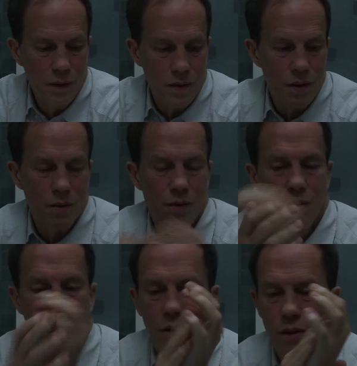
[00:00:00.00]
So
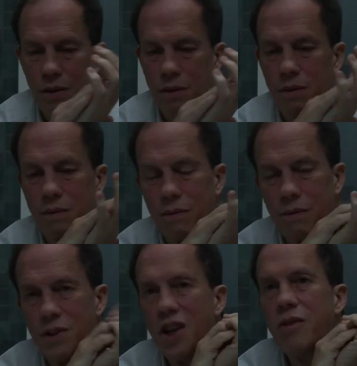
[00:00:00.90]
the
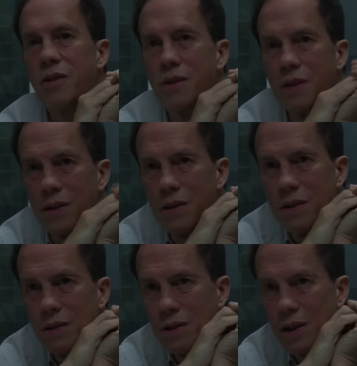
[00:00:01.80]
Terrans, that's
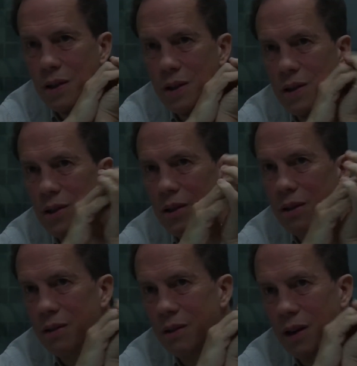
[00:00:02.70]
T E
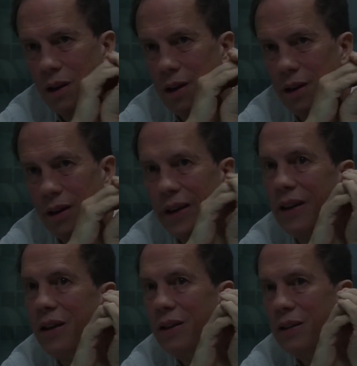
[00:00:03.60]
R R
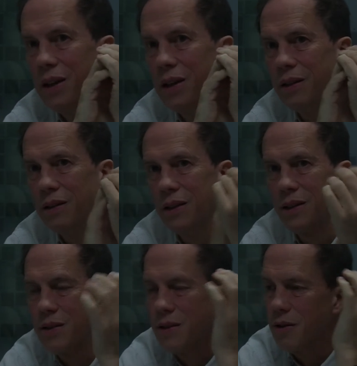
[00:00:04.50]
A N
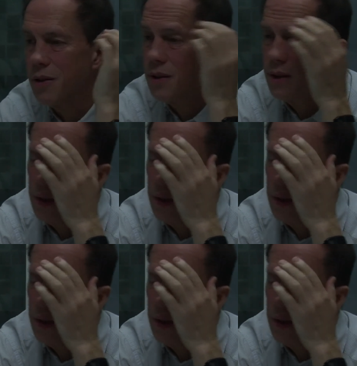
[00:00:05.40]
S, Terrans,